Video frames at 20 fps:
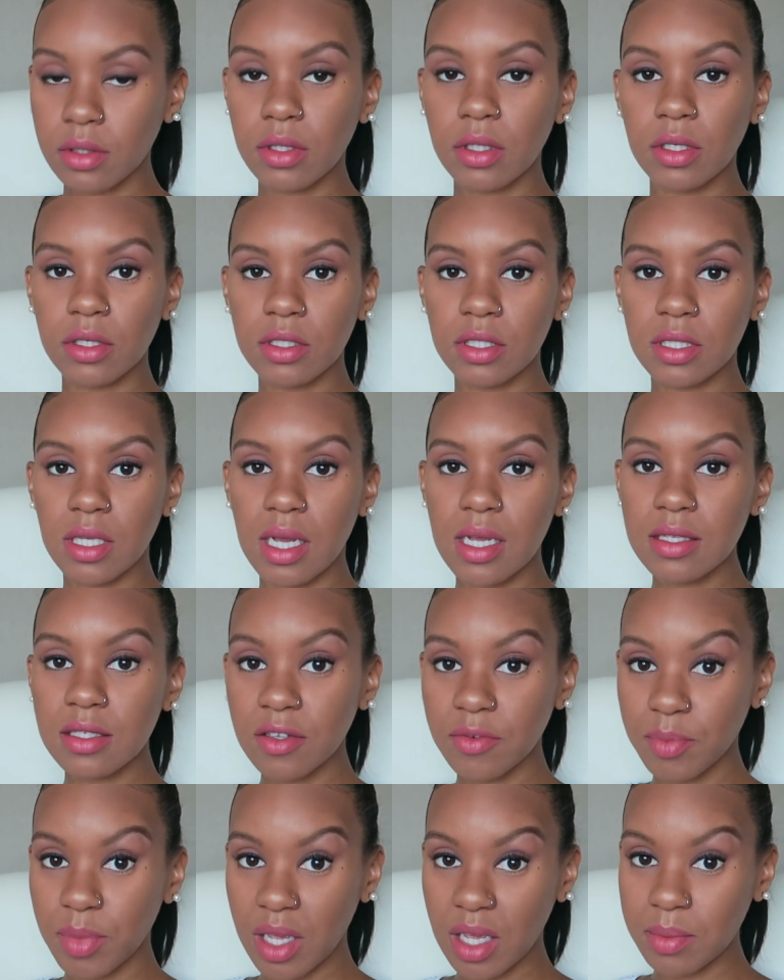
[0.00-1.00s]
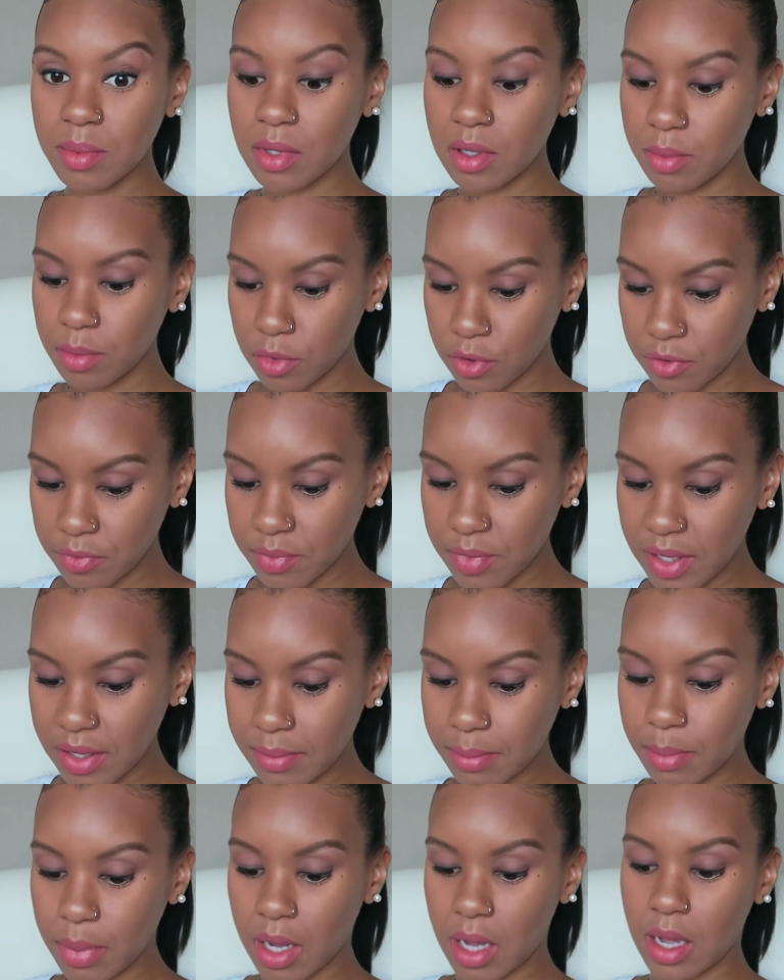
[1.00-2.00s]
there's tons of baby
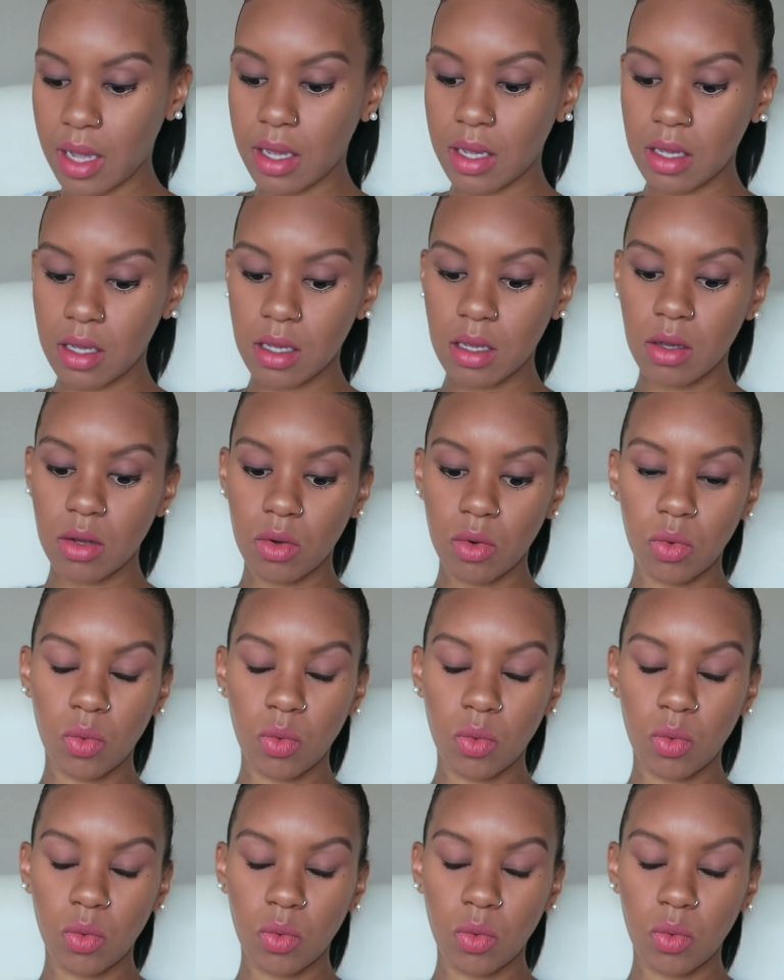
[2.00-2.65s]
movement by